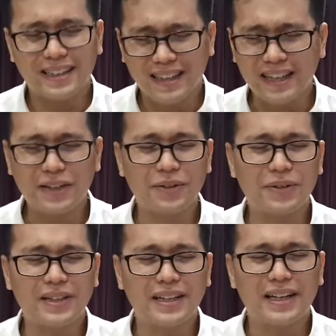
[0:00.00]
Thank you,
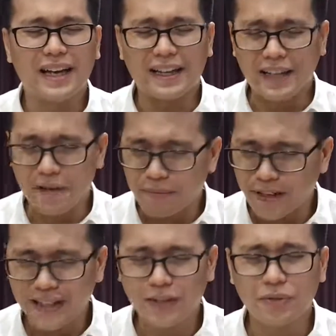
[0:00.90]
Lord. And I
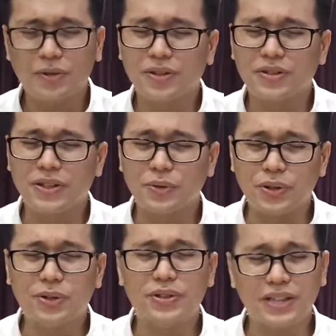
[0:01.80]
pray that you,
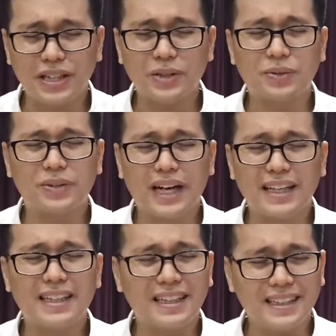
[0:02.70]
would continue to
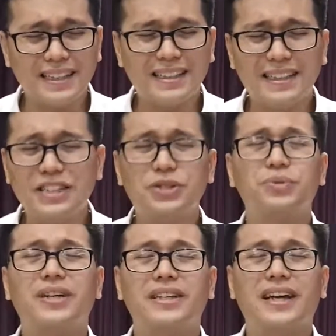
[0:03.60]
guide and lead each
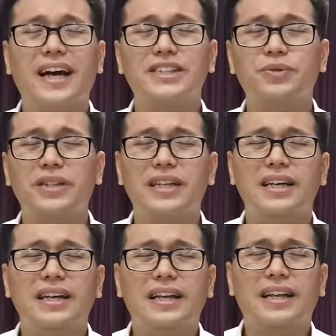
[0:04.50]
one as we
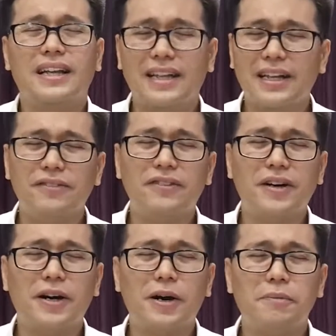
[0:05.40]
live
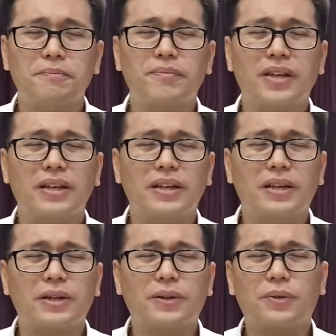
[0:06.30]
um,
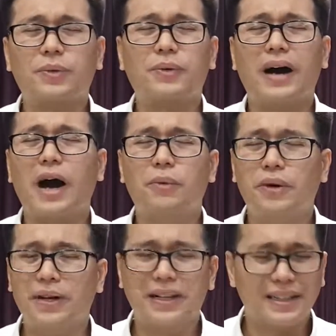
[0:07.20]
through
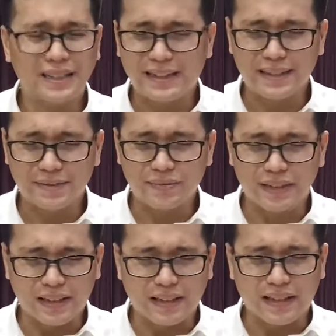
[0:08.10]
our
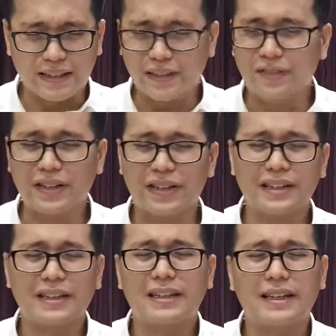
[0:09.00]

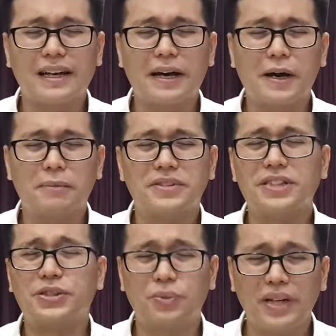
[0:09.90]
difficult um,
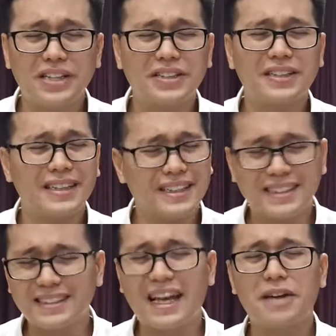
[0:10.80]
situation at
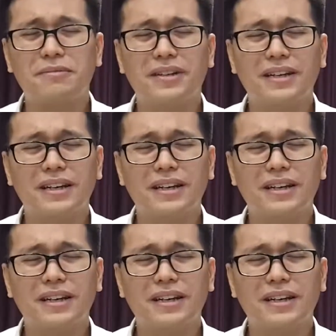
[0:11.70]
this time.